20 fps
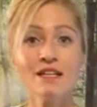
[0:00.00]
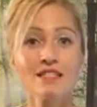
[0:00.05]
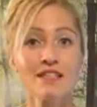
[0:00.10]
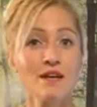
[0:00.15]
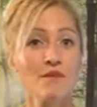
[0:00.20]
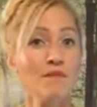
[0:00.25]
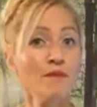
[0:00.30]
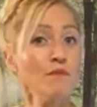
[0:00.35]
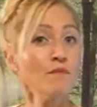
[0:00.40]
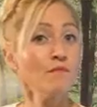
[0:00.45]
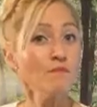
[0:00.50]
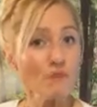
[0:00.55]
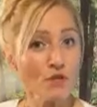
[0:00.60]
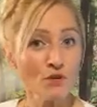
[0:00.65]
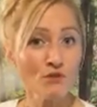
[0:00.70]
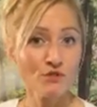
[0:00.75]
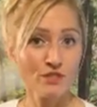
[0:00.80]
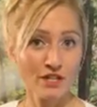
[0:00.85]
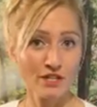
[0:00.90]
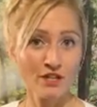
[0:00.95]
some
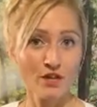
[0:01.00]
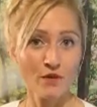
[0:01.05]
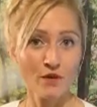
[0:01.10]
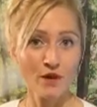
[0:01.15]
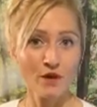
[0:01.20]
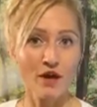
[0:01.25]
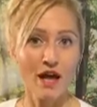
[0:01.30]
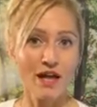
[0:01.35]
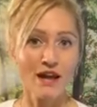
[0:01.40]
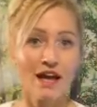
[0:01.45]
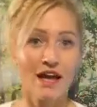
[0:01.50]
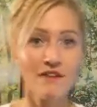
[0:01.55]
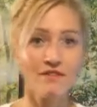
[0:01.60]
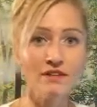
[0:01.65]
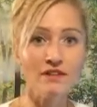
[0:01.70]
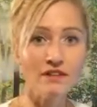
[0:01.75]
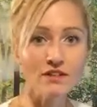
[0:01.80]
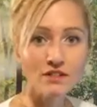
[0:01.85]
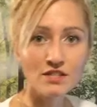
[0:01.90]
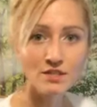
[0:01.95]
music going. And I have
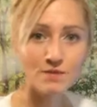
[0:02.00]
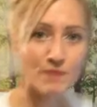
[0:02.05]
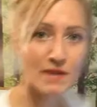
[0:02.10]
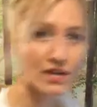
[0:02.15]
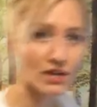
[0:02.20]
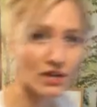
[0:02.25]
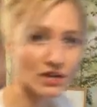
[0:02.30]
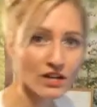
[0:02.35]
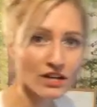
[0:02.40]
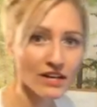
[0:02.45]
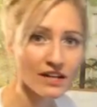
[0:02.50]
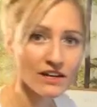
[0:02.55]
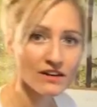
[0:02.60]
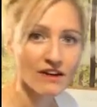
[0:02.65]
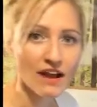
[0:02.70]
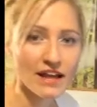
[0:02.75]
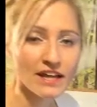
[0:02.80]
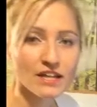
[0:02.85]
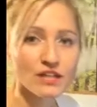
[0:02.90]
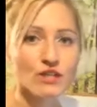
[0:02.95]
a little speaker here
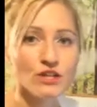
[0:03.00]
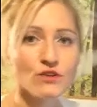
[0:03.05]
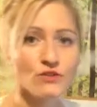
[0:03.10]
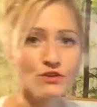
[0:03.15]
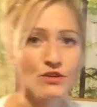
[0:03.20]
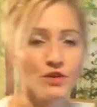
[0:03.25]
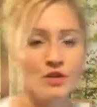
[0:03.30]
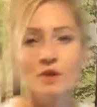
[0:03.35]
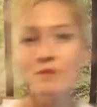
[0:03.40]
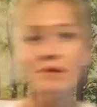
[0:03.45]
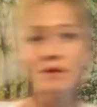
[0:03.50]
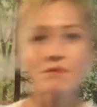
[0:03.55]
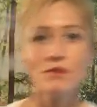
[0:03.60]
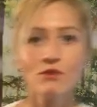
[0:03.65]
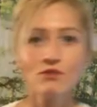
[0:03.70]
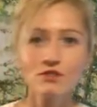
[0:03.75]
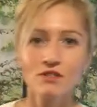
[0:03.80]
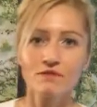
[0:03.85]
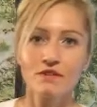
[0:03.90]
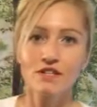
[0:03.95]
I can use, but
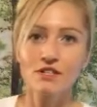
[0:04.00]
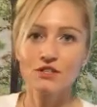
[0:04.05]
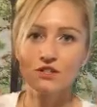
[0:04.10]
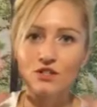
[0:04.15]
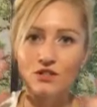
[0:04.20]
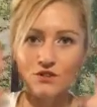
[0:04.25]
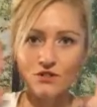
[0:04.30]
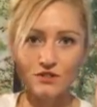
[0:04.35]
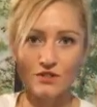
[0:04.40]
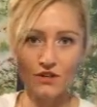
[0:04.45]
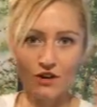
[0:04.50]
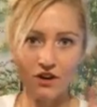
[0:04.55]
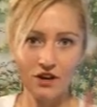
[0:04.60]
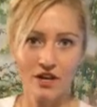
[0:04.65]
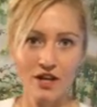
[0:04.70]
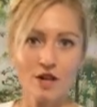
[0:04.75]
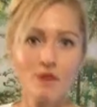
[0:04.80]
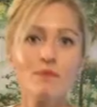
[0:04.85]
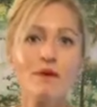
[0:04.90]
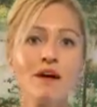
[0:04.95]
most of us use our
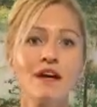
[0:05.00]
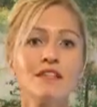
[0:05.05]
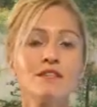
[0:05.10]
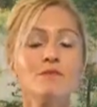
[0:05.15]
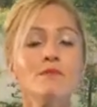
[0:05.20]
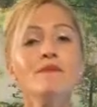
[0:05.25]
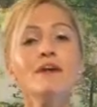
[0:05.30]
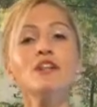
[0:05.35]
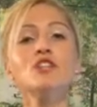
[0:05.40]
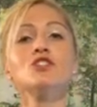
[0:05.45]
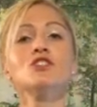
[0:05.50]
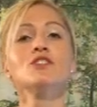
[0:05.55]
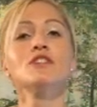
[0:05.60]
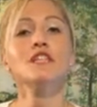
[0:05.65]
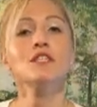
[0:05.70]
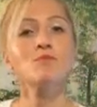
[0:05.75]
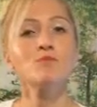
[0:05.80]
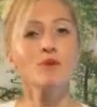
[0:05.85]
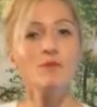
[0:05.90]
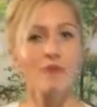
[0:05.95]
earbuds. But make sure
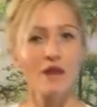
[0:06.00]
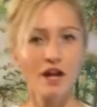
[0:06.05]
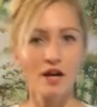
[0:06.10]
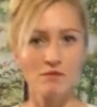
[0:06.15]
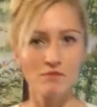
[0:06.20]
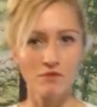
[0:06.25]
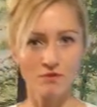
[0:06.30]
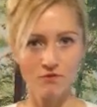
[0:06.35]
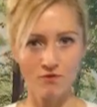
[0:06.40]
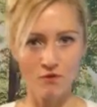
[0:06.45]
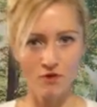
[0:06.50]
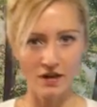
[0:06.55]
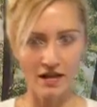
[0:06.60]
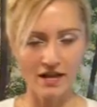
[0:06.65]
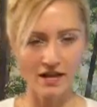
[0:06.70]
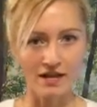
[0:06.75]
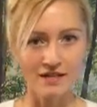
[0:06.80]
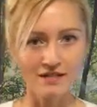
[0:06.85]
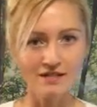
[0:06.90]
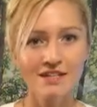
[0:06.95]
that's prepared
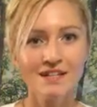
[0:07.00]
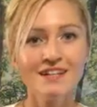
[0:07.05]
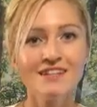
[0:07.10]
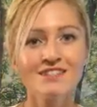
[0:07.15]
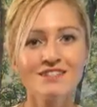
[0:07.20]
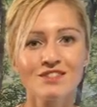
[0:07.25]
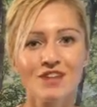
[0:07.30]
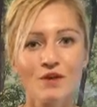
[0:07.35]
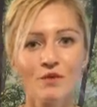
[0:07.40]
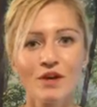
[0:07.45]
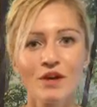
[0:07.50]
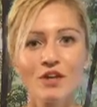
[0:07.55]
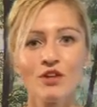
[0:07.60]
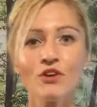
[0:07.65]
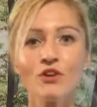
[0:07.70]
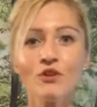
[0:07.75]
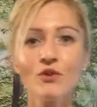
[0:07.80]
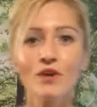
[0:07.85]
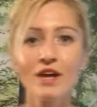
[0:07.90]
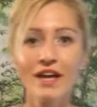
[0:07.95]
beforehand so that way
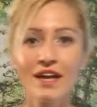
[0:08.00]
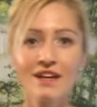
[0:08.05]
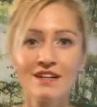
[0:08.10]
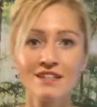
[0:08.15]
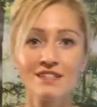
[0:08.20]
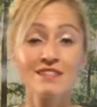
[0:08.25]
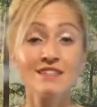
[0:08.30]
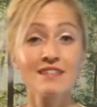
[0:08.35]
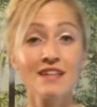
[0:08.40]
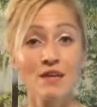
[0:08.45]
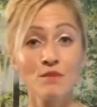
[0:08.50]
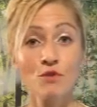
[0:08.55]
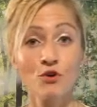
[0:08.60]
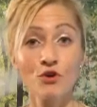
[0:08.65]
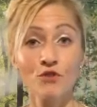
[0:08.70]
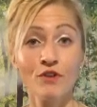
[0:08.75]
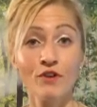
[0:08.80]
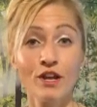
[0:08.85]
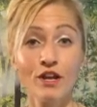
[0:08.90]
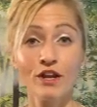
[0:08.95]
you can stay
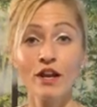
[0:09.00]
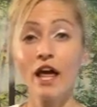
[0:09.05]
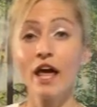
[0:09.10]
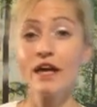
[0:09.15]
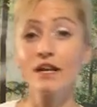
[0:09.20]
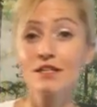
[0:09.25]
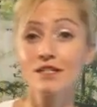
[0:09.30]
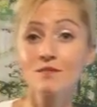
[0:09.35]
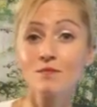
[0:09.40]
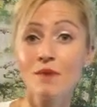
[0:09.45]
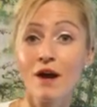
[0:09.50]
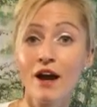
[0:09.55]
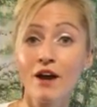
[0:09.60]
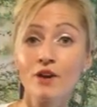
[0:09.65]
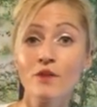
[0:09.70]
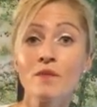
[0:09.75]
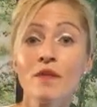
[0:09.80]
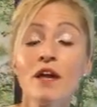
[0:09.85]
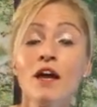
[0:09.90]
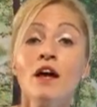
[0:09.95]
motivated and
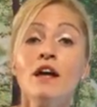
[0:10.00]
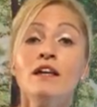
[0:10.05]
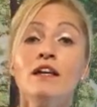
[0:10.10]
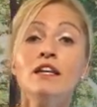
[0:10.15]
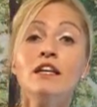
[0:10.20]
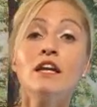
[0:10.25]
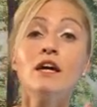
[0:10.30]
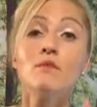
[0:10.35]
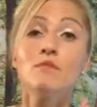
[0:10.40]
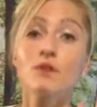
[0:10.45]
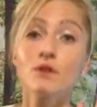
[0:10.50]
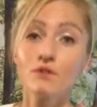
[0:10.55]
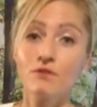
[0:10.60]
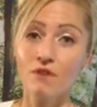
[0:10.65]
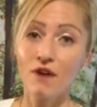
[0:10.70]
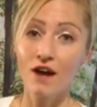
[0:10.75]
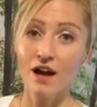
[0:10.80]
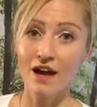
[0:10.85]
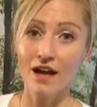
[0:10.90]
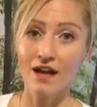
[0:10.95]
inspired. Number
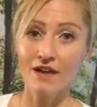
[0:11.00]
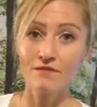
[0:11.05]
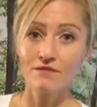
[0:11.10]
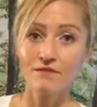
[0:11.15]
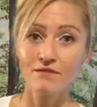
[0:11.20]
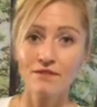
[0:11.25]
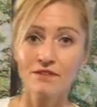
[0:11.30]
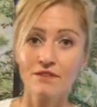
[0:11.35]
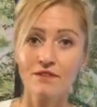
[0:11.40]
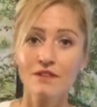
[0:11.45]
5,